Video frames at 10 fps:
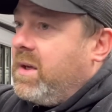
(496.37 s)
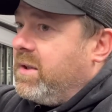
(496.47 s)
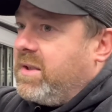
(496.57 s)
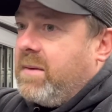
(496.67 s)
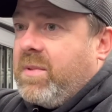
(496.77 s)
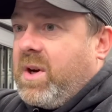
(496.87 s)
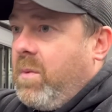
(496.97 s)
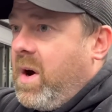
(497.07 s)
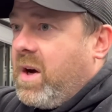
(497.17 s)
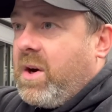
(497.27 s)
some
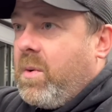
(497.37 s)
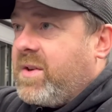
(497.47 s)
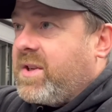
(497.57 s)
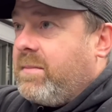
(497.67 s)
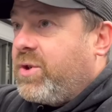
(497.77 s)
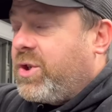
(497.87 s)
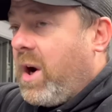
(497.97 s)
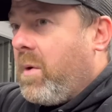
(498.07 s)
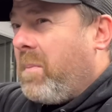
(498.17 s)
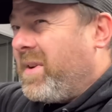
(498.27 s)
Kawaku and some Showa,